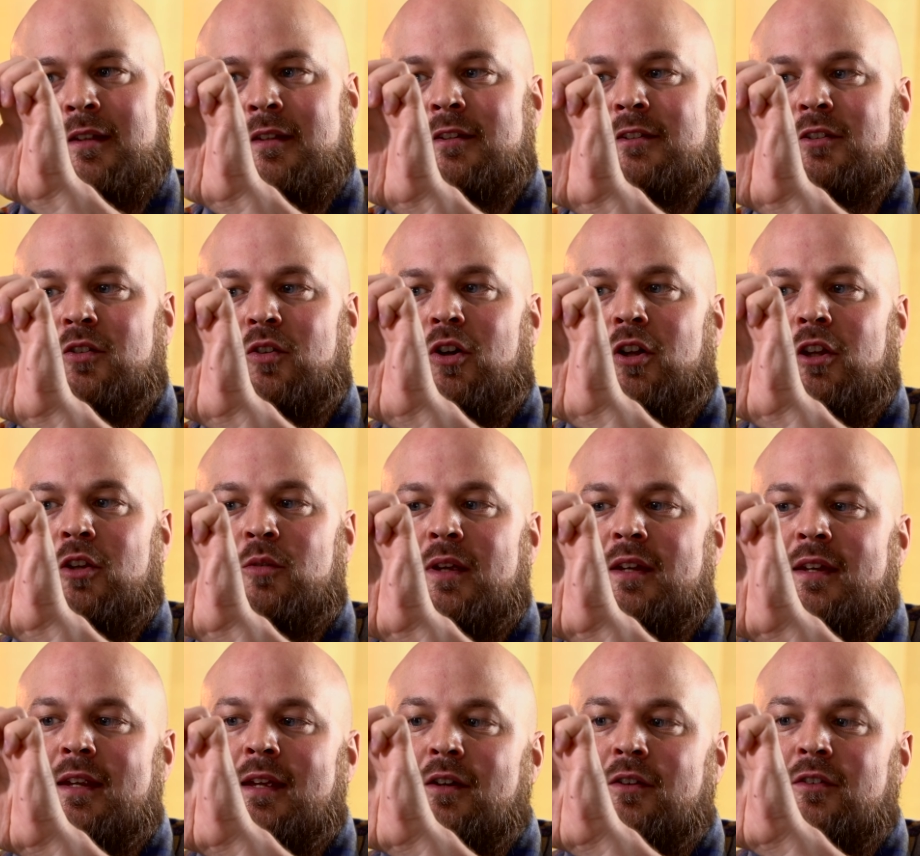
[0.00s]
So all the way
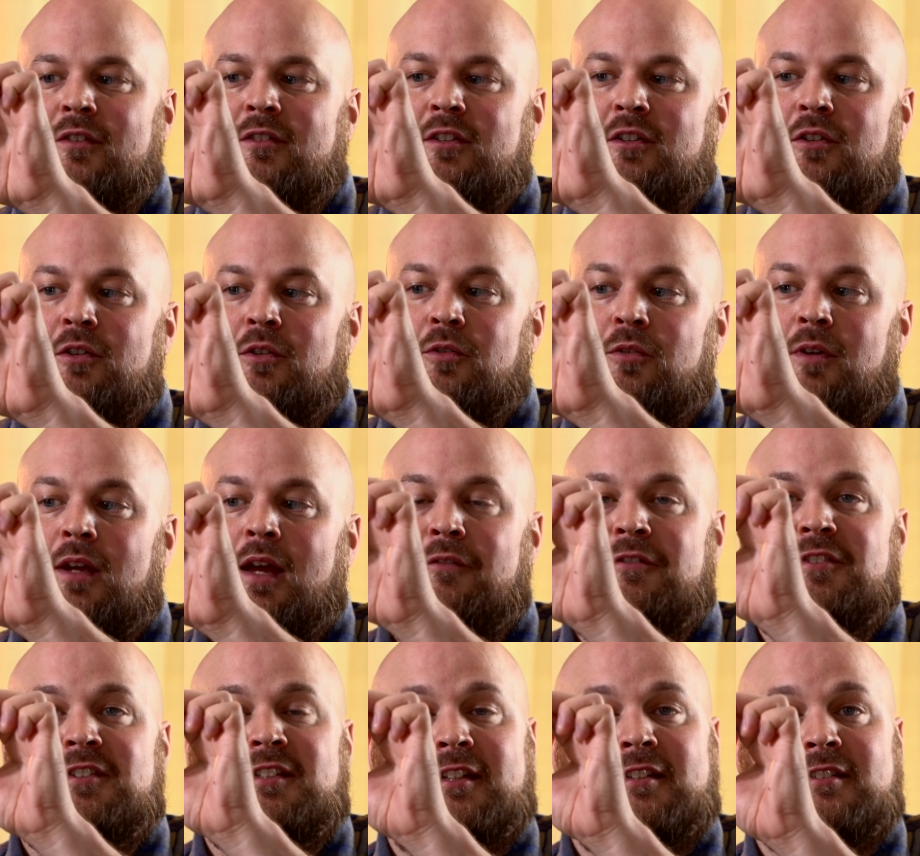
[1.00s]
down to
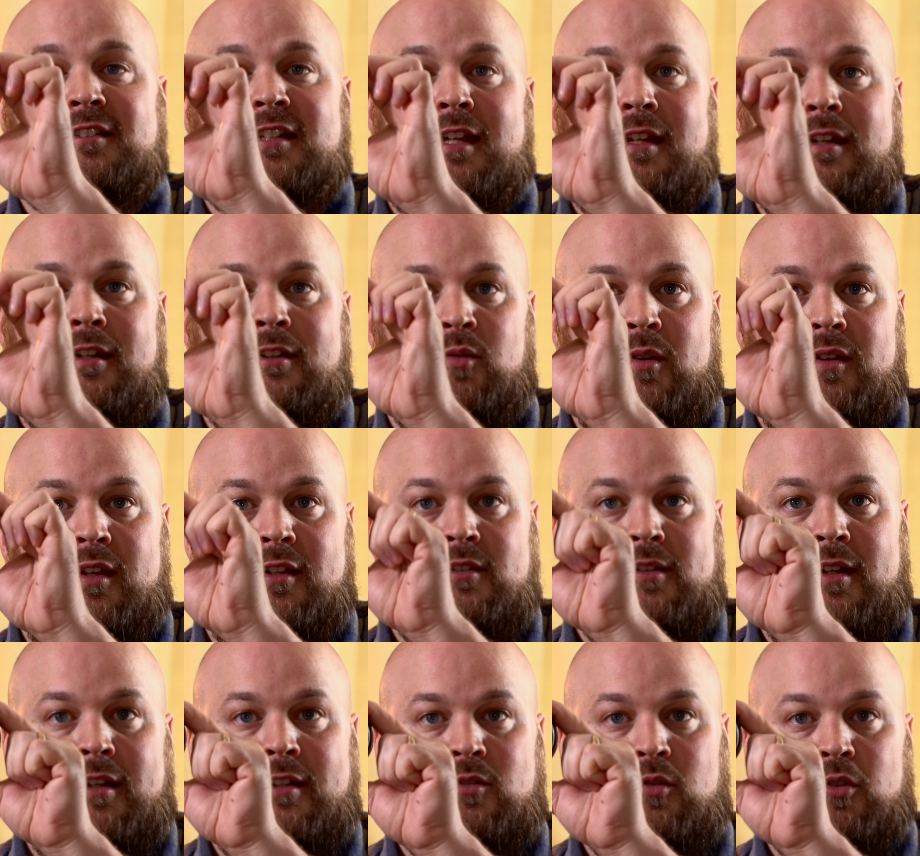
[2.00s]
f16 is what this
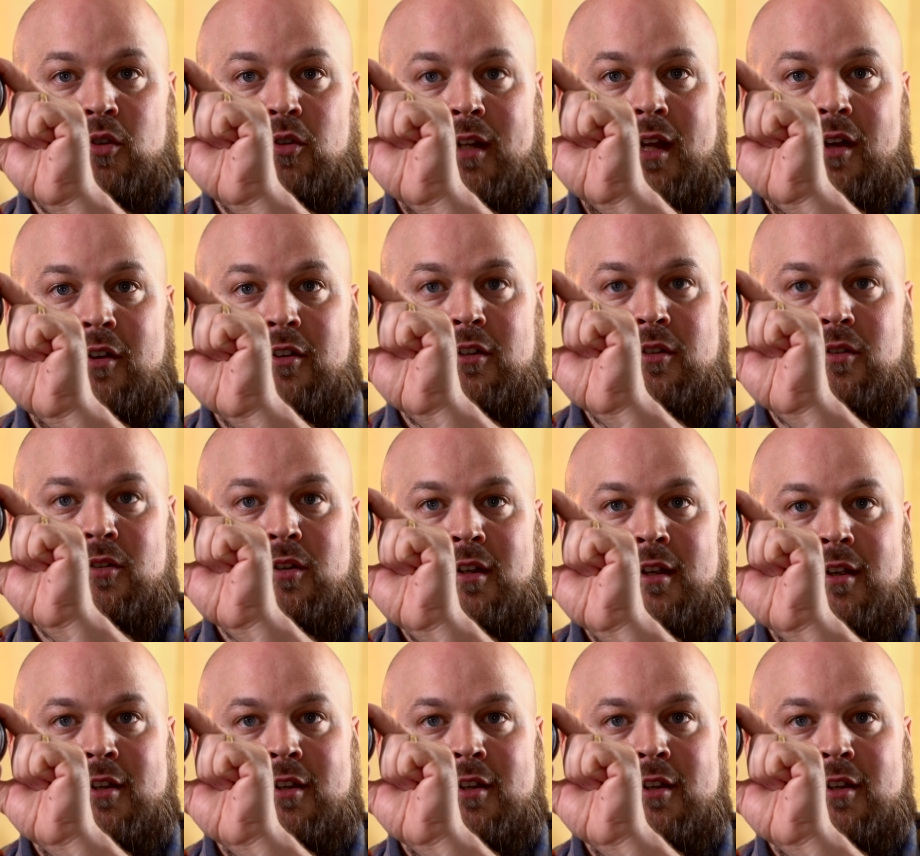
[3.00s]
lens will go down to.